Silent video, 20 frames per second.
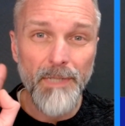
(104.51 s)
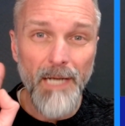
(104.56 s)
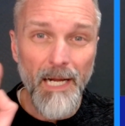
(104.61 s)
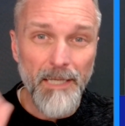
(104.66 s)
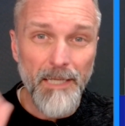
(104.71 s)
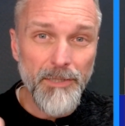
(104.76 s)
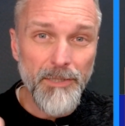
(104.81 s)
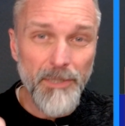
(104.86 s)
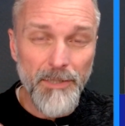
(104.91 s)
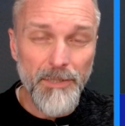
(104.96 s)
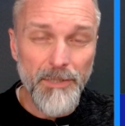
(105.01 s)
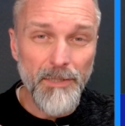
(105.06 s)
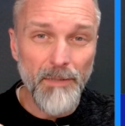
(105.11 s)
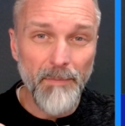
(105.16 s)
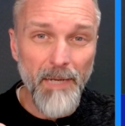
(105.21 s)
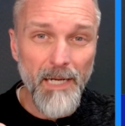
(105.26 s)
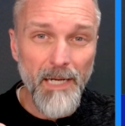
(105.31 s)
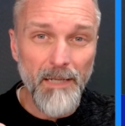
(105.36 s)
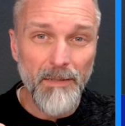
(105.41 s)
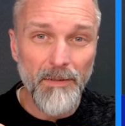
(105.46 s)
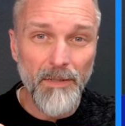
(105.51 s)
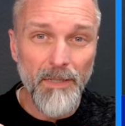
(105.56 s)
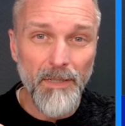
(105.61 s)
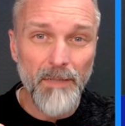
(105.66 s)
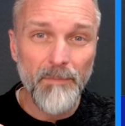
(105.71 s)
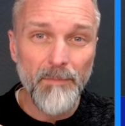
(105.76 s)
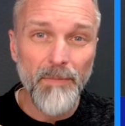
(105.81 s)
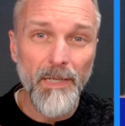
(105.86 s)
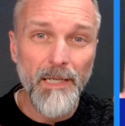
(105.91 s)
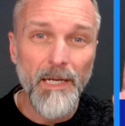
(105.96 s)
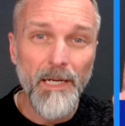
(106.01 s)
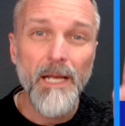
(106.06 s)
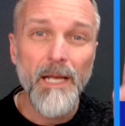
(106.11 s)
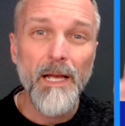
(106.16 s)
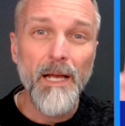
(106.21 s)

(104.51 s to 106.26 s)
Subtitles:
not just your backlog, but